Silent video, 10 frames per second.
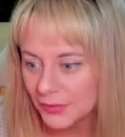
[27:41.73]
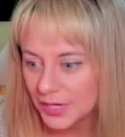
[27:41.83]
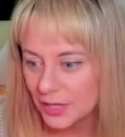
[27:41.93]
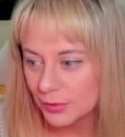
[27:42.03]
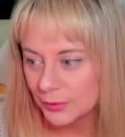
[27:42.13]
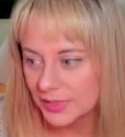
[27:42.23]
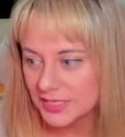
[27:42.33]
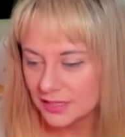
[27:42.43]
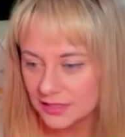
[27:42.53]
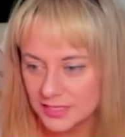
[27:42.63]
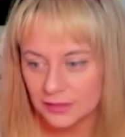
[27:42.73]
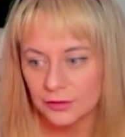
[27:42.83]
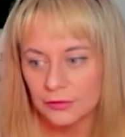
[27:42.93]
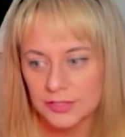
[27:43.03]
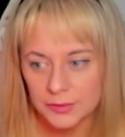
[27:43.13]
but we can sell the silicone
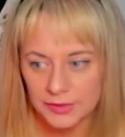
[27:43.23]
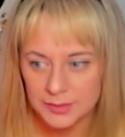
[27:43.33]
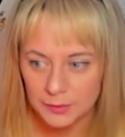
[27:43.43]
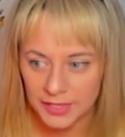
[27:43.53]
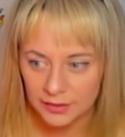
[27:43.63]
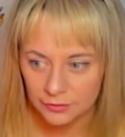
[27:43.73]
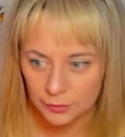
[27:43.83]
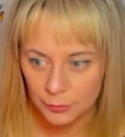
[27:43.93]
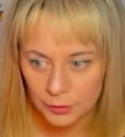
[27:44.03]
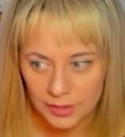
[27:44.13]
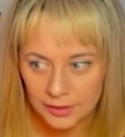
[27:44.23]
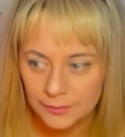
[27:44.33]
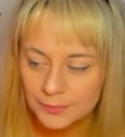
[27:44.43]
because we always plant and grow more.